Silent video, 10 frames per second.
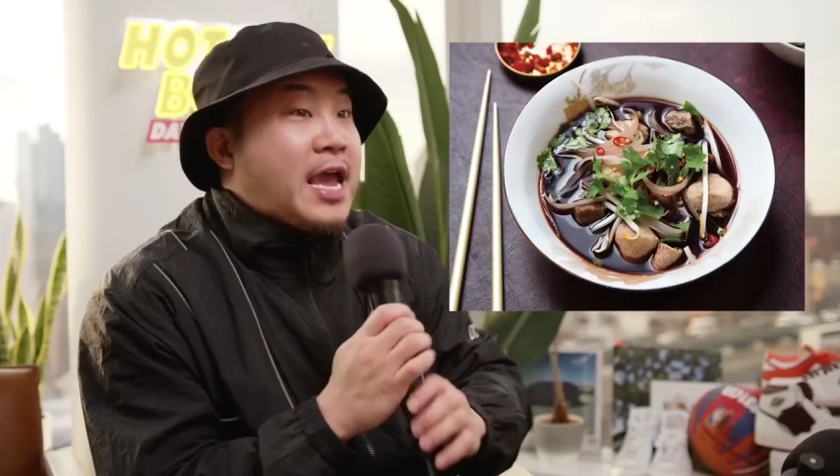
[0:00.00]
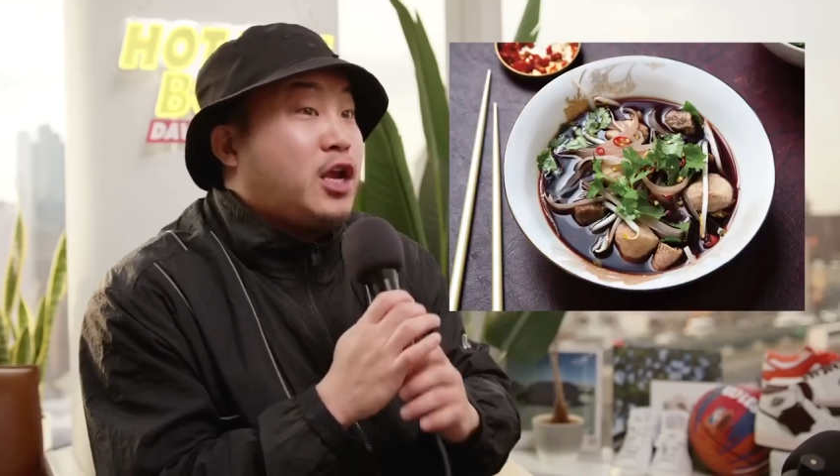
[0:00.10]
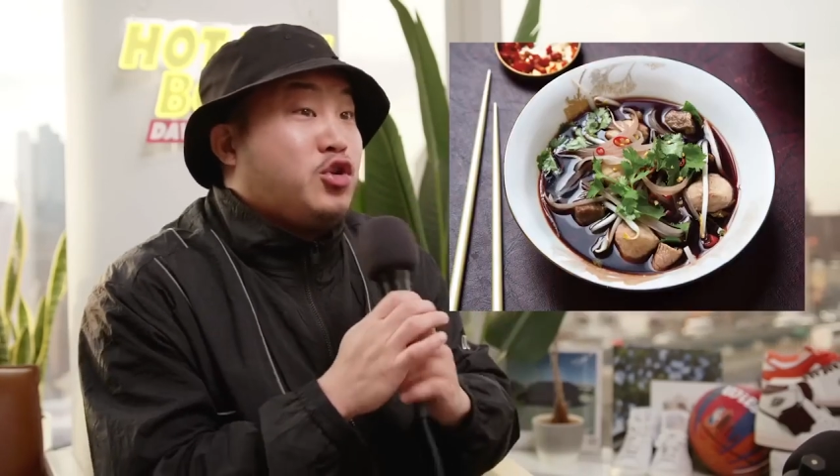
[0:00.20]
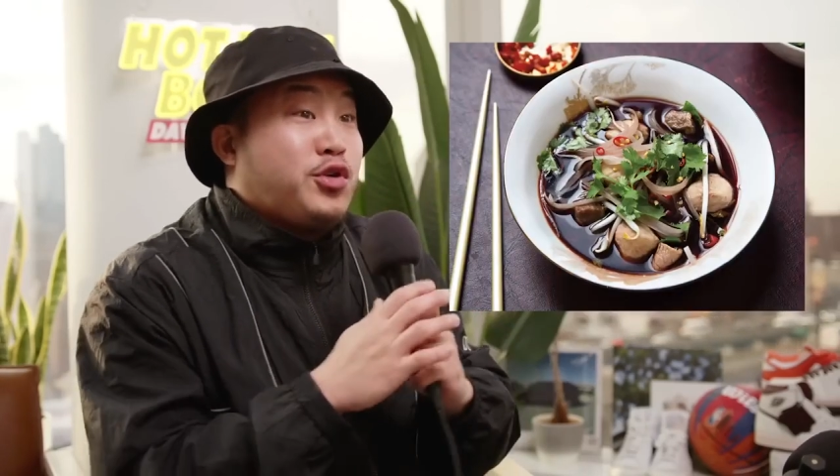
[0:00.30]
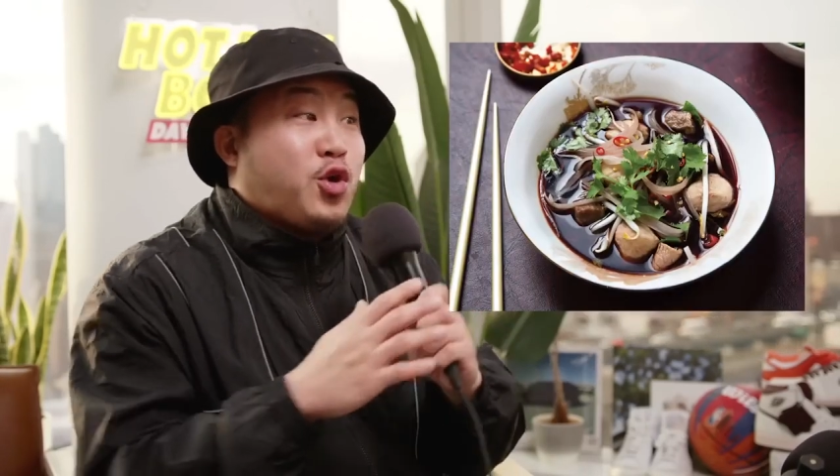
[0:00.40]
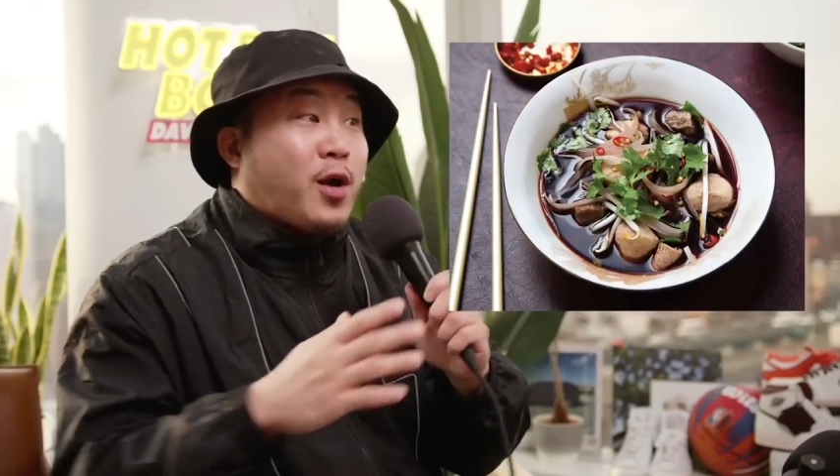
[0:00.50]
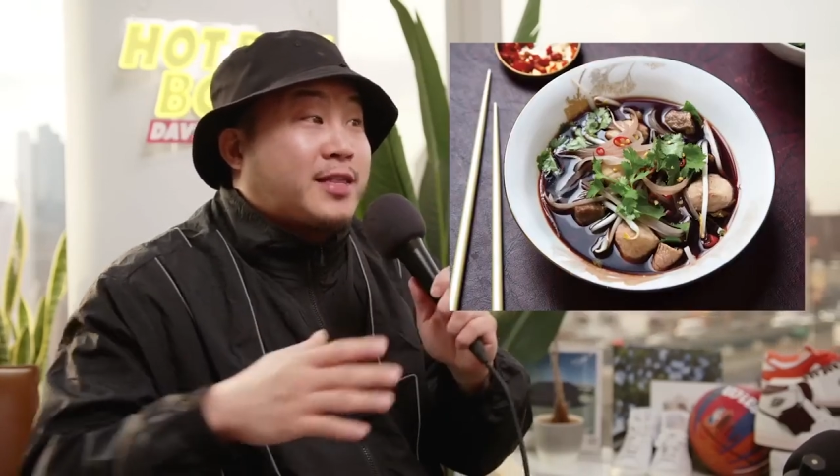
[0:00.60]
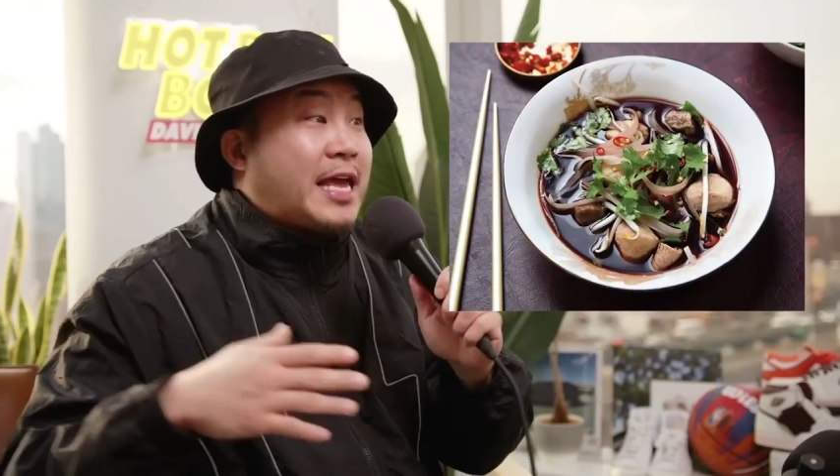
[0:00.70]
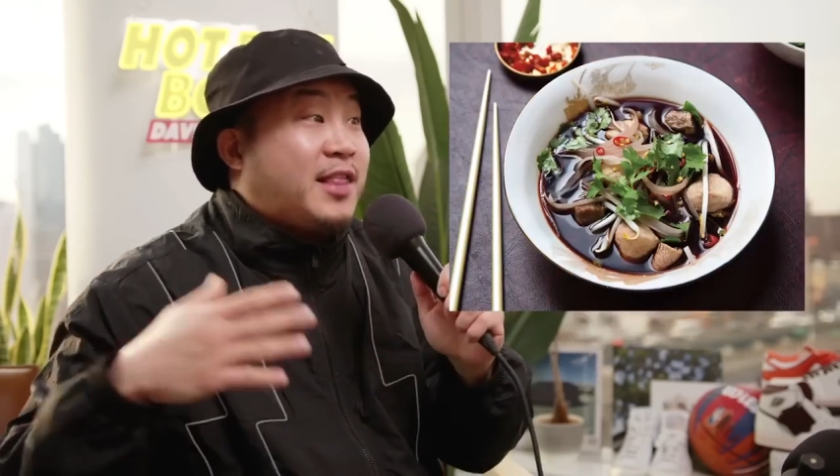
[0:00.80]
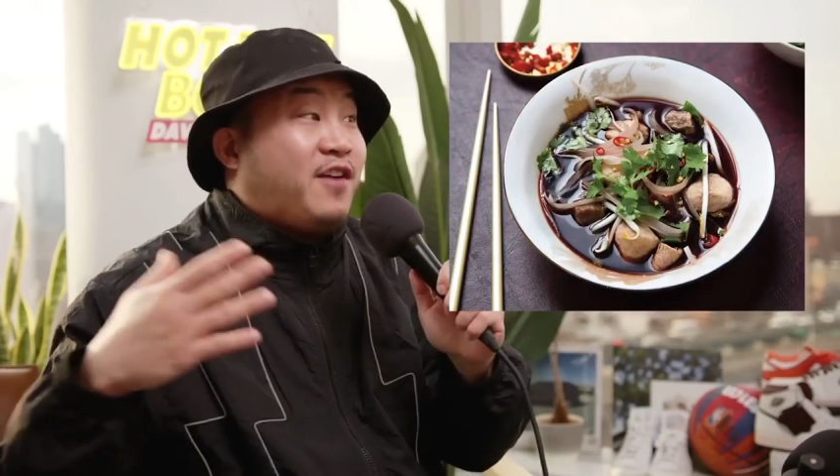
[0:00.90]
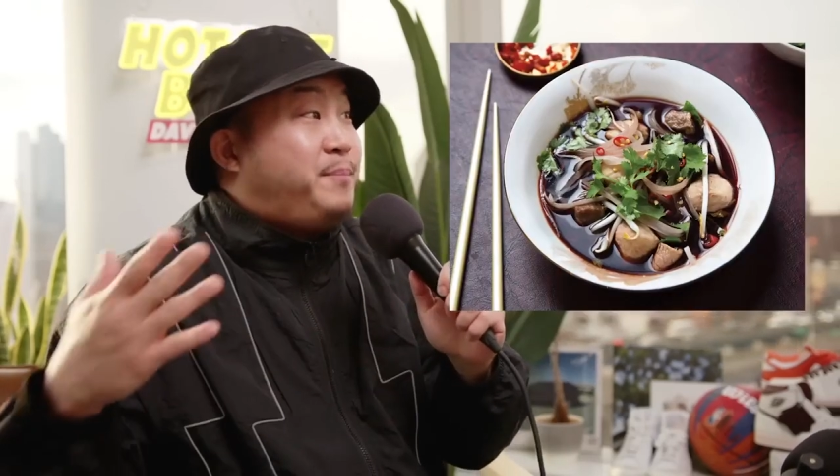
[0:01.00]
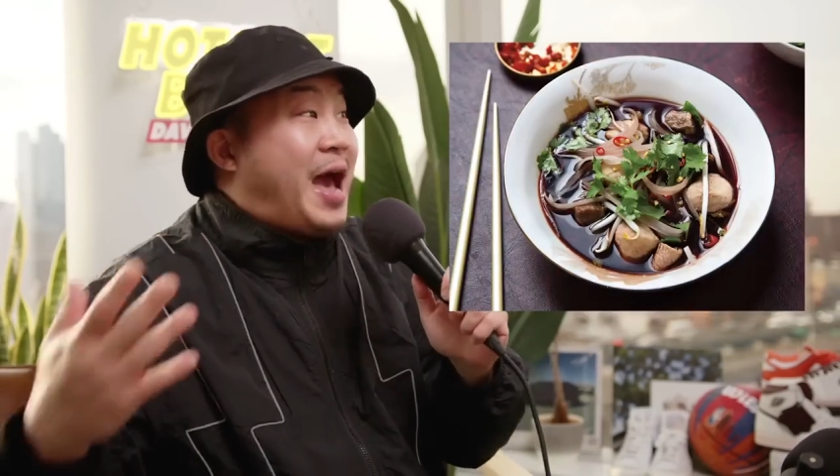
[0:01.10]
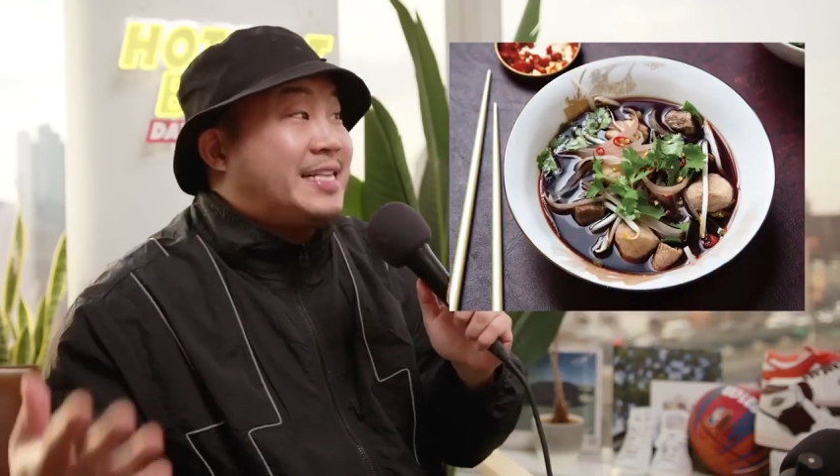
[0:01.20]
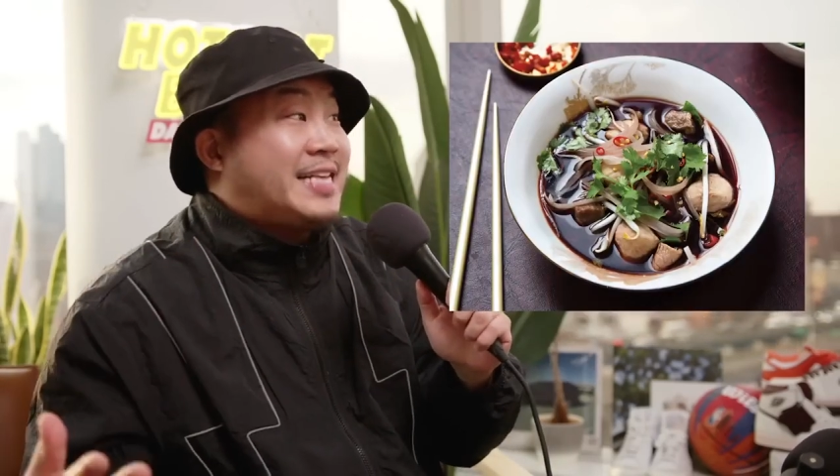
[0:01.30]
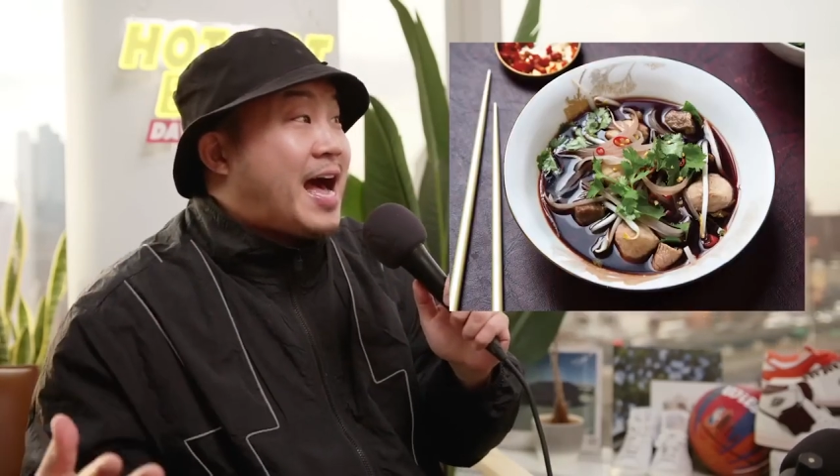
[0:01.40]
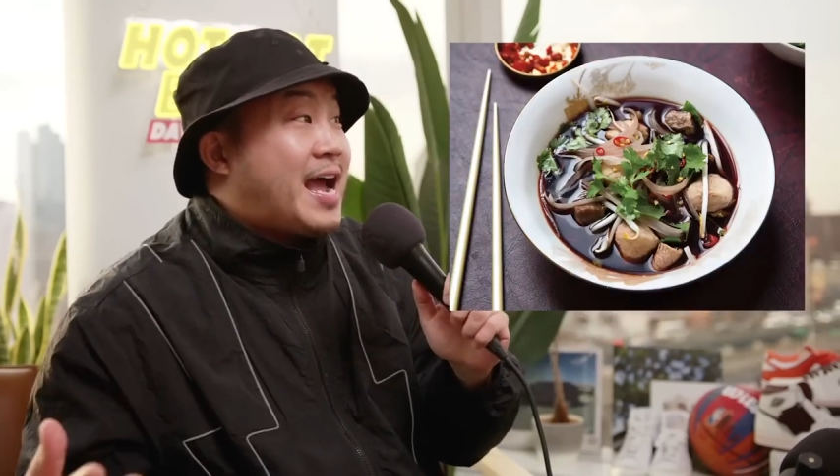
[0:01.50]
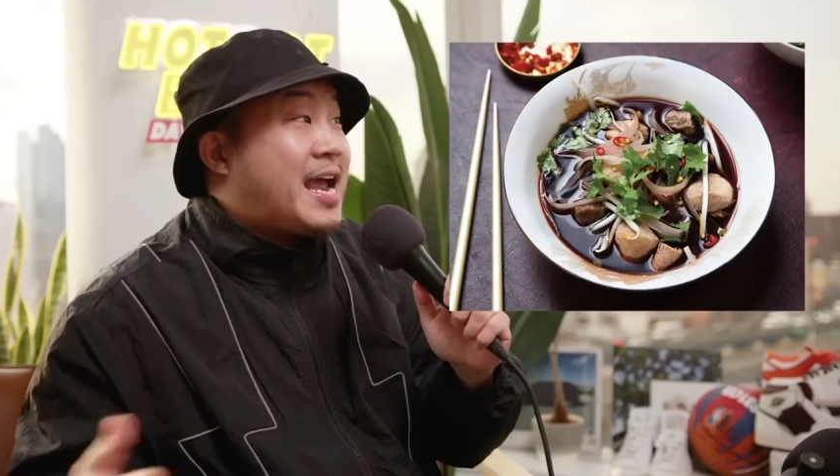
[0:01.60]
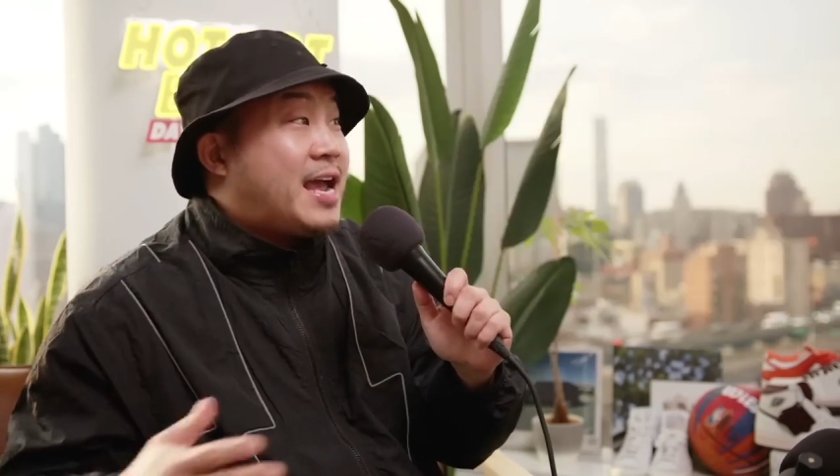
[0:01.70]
In New York, they love pad Thai,